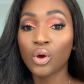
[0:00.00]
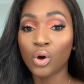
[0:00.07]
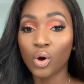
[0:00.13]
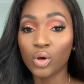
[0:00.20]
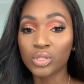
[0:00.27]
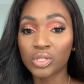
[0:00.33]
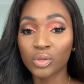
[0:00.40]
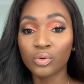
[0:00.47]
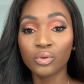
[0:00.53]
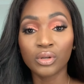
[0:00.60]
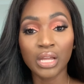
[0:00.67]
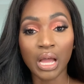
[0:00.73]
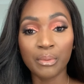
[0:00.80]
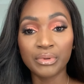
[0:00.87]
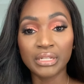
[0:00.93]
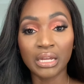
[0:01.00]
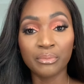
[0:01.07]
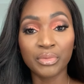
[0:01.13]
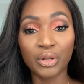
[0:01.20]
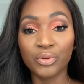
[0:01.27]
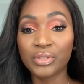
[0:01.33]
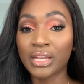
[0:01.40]
Also, comment down
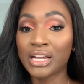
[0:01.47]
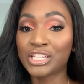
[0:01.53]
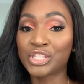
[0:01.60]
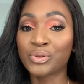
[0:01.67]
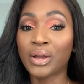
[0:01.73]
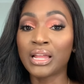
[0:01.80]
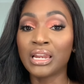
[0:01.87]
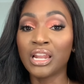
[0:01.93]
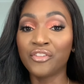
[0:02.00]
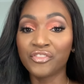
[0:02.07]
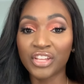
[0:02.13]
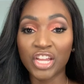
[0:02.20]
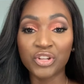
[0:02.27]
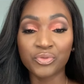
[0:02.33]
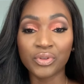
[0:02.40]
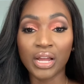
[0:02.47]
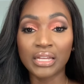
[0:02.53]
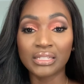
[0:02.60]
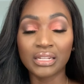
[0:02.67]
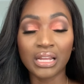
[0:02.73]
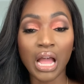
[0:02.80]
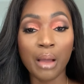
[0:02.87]
below. You guys know I love engaging with you guys
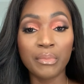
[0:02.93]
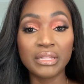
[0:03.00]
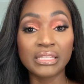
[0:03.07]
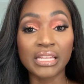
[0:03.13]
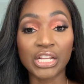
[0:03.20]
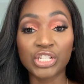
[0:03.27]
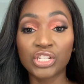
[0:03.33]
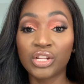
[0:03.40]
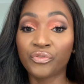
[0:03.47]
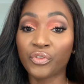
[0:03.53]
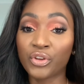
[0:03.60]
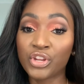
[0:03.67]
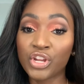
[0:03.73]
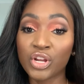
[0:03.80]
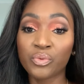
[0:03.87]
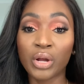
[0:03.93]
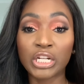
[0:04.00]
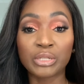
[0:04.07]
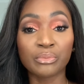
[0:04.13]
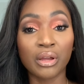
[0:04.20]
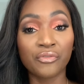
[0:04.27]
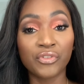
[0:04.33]
in the comment section. If you're here
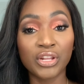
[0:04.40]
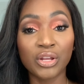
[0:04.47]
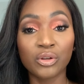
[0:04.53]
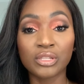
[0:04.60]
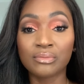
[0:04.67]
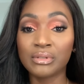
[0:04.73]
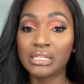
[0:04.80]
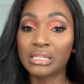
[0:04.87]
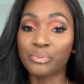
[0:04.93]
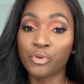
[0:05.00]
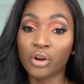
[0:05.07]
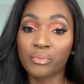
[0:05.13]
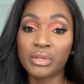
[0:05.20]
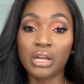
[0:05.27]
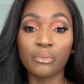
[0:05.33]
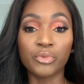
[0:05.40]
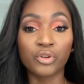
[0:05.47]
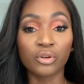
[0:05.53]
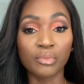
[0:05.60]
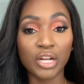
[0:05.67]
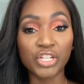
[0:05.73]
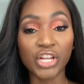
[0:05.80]
watching my videos, please support me, help me
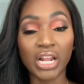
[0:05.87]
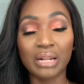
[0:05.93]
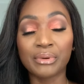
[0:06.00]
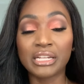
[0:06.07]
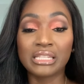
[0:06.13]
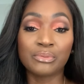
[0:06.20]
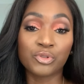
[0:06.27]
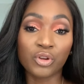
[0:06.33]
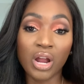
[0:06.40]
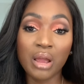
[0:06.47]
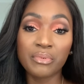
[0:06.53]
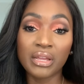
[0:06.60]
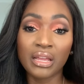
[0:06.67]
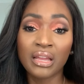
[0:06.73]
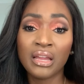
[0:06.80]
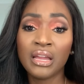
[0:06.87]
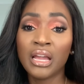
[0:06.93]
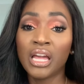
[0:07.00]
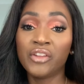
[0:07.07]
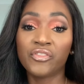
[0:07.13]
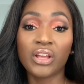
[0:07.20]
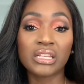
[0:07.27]
grow my channel by subscribing.
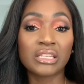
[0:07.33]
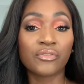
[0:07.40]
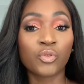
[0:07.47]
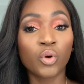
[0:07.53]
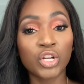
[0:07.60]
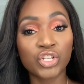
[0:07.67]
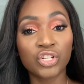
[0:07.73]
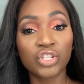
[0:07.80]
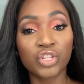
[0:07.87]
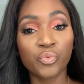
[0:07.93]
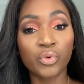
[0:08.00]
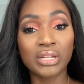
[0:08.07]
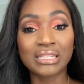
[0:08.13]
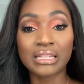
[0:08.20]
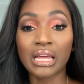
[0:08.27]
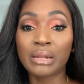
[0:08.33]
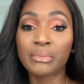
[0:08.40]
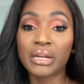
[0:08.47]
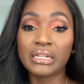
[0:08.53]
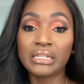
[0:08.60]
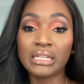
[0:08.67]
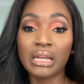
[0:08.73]
And if you guys have questions and you want to slide in
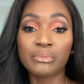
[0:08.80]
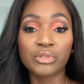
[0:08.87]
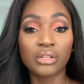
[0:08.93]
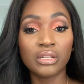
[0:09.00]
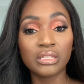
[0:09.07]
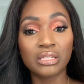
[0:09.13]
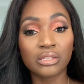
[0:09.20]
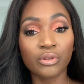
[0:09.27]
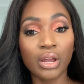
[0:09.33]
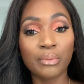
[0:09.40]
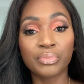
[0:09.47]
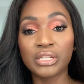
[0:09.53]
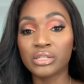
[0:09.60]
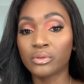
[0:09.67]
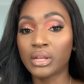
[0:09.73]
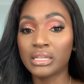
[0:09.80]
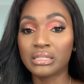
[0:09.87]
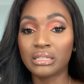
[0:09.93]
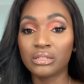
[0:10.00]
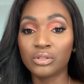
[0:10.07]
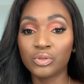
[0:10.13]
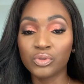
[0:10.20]
my DMs on Instagram, please don't
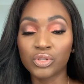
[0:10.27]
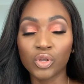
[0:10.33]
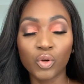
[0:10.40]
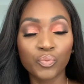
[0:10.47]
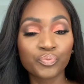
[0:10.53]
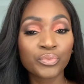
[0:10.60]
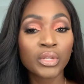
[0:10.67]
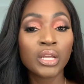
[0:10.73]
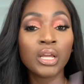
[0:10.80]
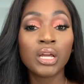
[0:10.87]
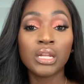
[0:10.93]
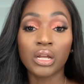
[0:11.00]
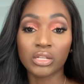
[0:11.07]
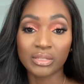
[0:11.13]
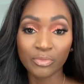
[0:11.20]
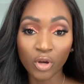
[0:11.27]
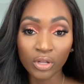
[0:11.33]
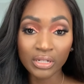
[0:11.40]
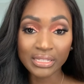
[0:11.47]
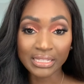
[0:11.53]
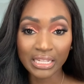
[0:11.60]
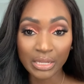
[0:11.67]
hesitate to do so. Now, small
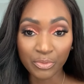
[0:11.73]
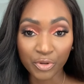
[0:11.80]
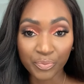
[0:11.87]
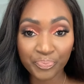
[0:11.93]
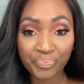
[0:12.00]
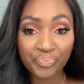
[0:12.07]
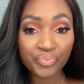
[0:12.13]
disclaimer.